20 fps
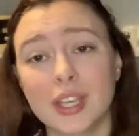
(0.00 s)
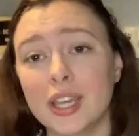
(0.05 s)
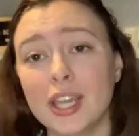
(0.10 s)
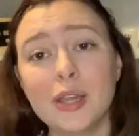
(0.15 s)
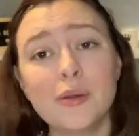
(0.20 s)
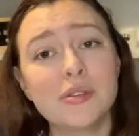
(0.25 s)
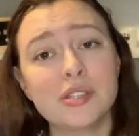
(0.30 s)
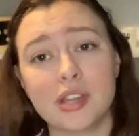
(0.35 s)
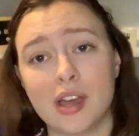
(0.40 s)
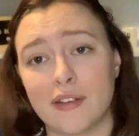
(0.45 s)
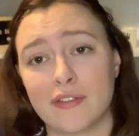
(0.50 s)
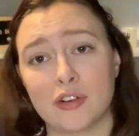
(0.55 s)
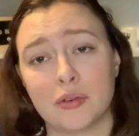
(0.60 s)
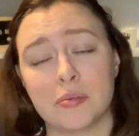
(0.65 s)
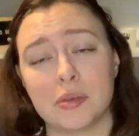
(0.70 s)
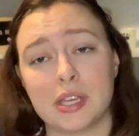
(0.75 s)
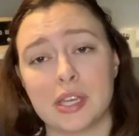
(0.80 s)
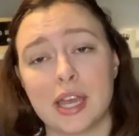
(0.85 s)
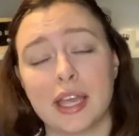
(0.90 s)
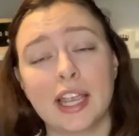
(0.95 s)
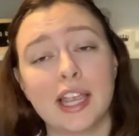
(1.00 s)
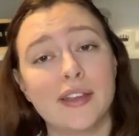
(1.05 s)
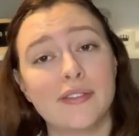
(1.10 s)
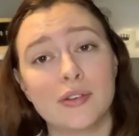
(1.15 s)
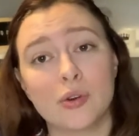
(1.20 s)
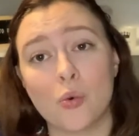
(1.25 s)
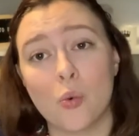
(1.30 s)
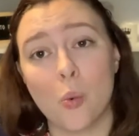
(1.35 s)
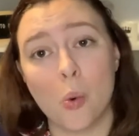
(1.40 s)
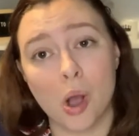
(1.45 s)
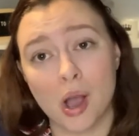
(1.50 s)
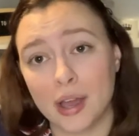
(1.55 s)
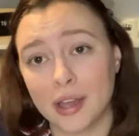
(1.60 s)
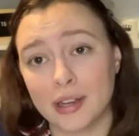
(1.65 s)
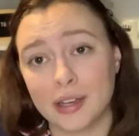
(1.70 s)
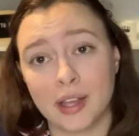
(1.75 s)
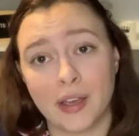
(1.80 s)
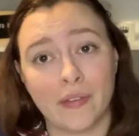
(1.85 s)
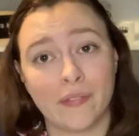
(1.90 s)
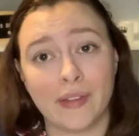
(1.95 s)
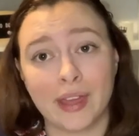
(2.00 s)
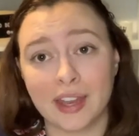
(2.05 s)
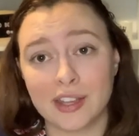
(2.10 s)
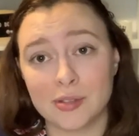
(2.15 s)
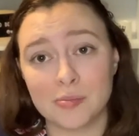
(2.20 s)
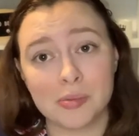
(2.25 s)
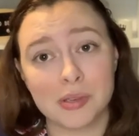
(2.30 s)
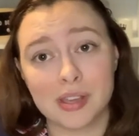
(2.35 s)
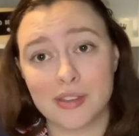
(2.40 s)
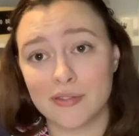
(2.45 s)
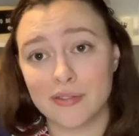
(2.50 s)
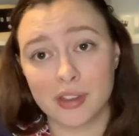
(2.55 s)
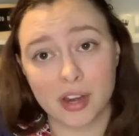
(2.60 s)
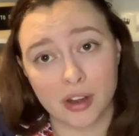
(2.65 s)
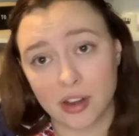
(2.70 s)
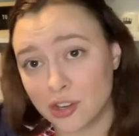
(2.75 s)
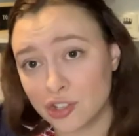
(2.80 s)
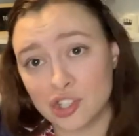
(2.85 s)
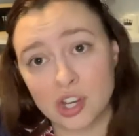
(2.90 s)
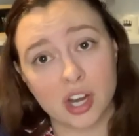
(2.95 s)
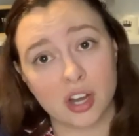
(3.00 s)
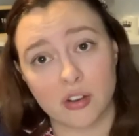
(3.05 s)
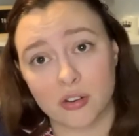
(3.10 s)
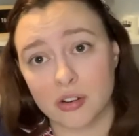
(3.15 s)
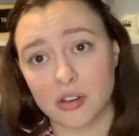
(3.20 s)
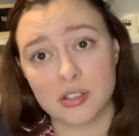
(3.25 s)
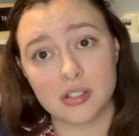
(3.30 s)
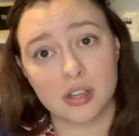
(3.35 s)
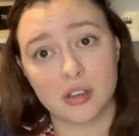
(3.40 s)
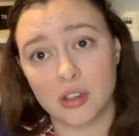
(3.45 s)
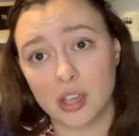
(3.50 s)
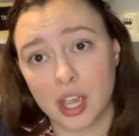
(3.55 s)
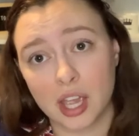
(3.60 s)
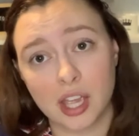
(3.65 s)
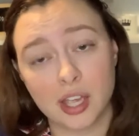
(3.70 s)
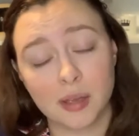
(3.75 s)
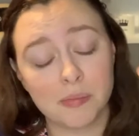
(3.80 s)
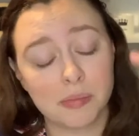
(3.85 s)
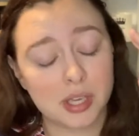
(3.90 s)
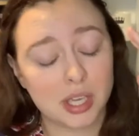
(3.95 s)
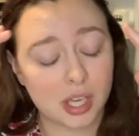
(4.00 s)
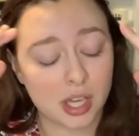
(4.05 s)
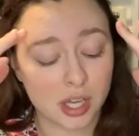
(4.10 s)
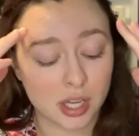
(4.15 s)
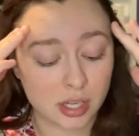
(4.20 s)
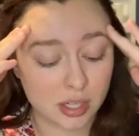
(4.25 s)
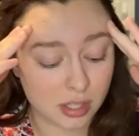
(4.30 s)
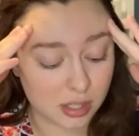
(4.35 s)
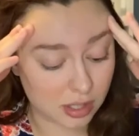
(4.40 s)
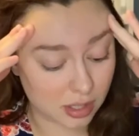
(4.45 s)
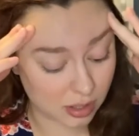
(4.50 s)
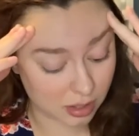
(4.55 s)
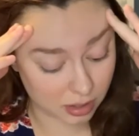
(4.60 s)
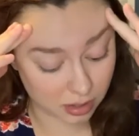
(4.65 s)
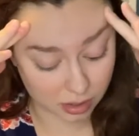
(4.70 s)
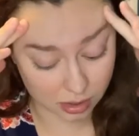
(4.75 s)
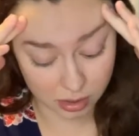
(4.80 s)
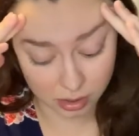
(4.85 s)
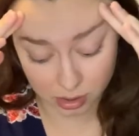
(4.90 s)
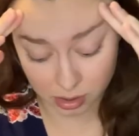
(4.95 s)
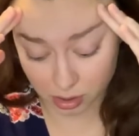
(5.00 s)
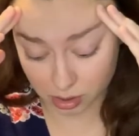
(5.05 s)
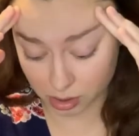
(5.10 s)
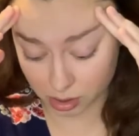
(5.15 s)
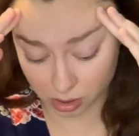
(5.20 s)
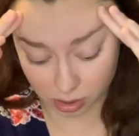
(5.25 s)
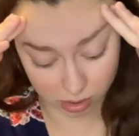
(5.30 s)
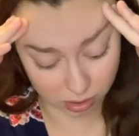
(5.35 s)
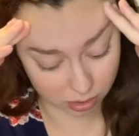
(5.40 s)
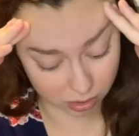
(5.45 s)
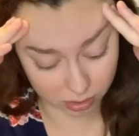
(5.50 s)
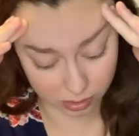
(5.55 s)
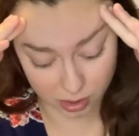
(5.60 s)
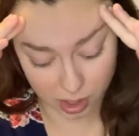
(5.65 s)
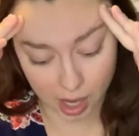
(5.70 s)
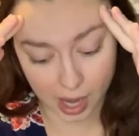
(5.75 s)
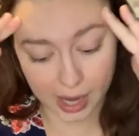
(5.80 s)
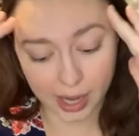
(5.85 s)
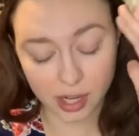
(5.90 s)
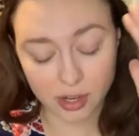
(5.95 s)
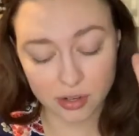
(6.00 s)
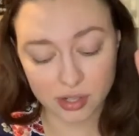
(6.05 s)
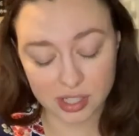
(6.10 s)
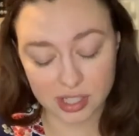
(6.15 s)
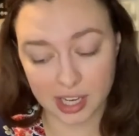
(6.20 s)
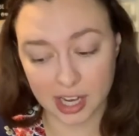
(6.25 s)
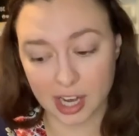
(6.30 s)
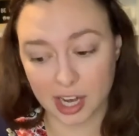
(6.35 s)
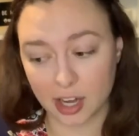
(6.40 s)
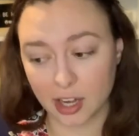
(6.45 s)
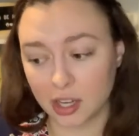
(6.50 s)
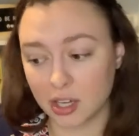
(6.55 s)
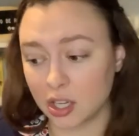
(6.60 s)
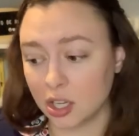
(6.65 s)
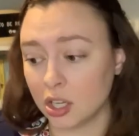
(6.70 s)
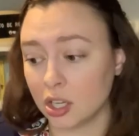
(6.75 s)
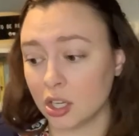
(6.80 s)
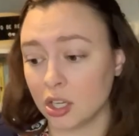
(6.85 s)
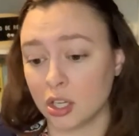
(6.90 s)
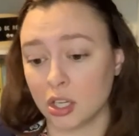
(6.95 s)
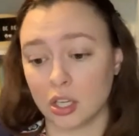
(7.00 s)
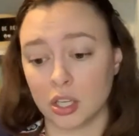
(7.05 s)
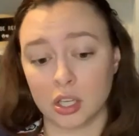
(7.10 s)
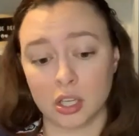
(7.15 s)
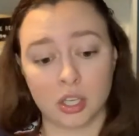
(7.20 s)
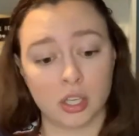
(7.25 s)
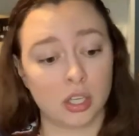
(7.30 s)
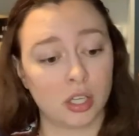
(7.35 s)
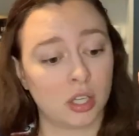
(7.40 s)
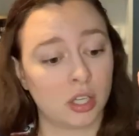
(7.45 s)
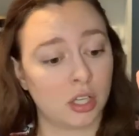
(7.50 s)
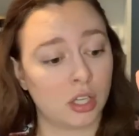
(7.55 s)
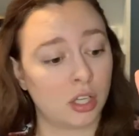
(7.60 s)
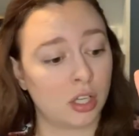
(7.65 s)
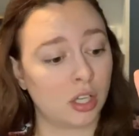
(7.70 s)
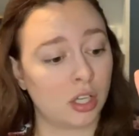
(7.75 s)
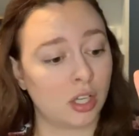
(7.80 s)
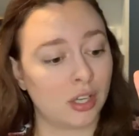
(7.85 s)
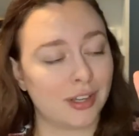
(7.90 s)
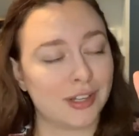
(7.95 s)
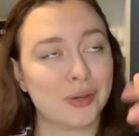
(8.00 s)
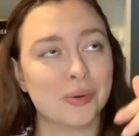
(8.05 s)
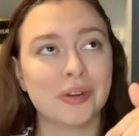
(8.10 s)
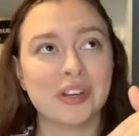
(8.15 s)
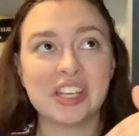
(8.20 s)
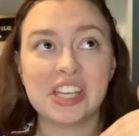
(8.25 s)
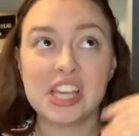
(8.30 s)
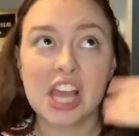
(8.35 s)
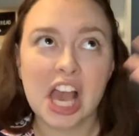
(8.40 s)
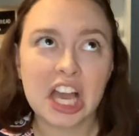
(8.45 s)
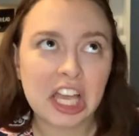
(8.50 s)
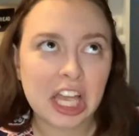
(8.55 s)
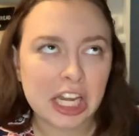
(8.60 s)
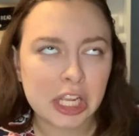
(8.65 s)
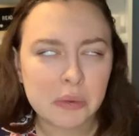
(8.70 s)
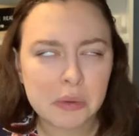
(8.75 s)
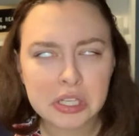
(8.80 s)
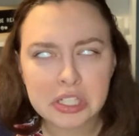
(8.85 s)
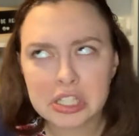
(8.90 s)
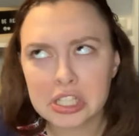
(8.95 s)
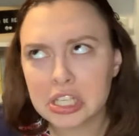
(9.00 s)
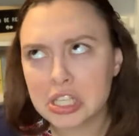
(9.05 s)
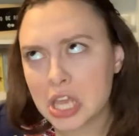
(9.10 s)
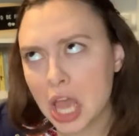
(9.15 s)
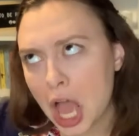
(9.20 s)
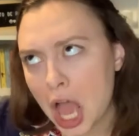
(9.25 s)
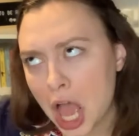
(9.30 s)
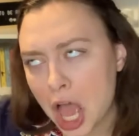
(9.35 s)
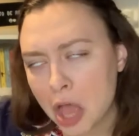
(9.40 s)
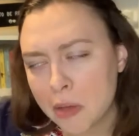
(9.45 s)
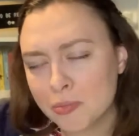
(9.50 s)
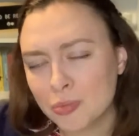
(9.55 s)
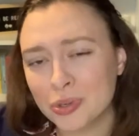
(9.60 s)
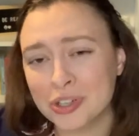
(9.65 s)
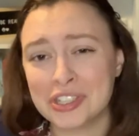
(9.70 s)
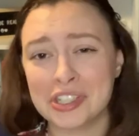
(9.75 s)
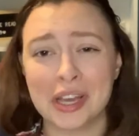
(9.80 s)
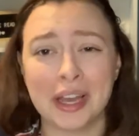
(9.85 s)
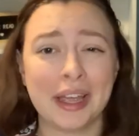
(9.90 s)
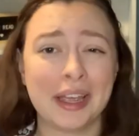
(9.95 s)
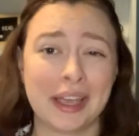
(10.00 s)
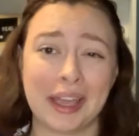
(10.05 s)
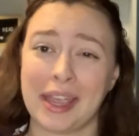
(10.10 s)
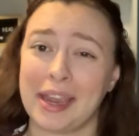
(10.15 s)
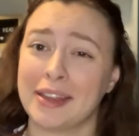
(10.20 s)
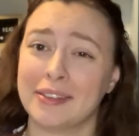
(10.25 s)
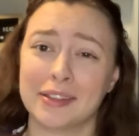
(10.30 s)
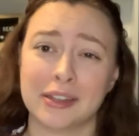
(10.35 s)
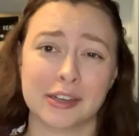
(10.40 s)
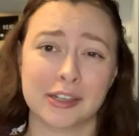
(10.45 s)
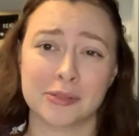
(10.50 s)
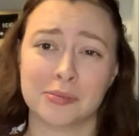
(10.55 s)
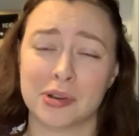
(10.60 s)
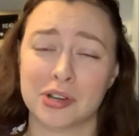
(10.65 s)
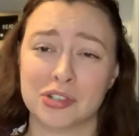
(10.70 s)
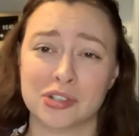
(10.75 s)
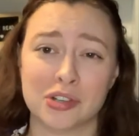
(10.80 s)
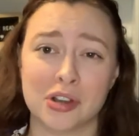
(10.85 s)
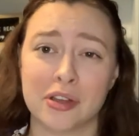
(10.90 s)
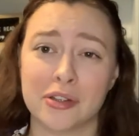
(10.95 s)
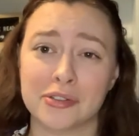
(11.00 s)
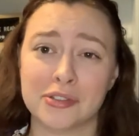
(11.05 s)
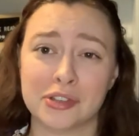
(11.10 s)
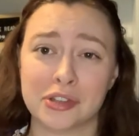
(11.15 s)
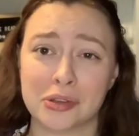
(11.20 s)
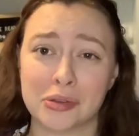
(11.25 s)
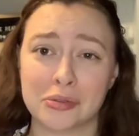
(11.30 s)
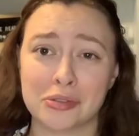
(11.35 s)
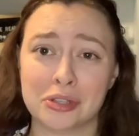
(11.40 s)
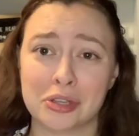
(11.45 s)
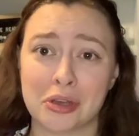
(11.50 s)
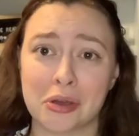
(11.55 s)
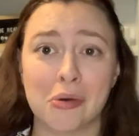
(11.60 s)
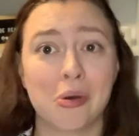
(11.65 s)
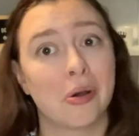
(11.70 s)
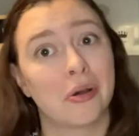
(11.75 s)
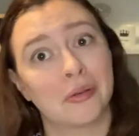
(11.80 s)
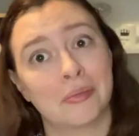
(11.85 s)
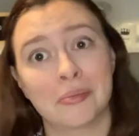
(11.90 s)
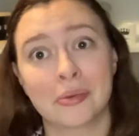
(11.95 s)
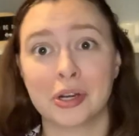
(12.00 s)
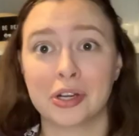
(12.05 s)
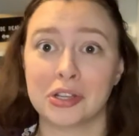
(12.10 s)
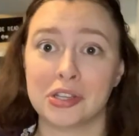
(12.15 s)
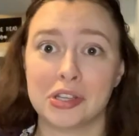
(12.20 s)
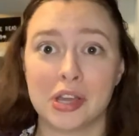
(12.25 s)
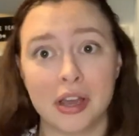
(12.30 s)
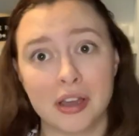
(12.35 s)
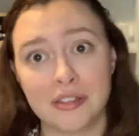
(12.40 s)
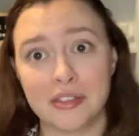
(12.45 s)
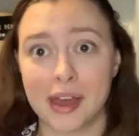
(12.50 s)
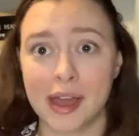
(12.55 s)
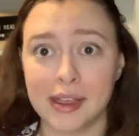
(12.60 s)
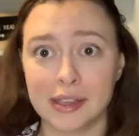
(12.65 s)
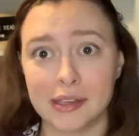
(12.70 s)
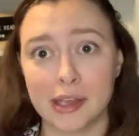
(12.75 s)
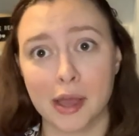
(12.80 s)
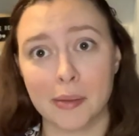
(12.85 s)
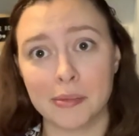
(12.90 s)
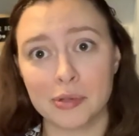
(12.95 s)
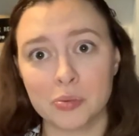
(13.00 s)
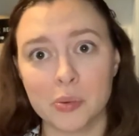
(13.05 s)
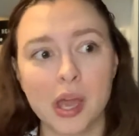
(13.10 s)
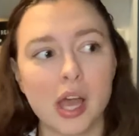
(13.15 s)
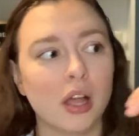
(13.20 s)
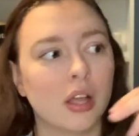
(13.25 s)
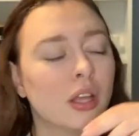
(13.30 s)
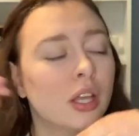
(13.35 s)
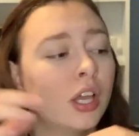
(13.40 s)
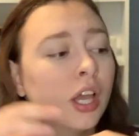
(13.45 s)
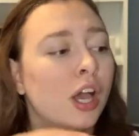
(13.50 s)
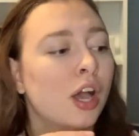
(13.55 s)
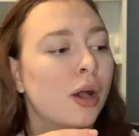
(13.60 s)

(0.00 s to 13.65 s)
It was not for me. I gave it a 1. And that's being very generous. Okay. Because I understand. Don't want to yuck anyone's yum, which I hate that expression also, so I'm going to yuck that yum as well.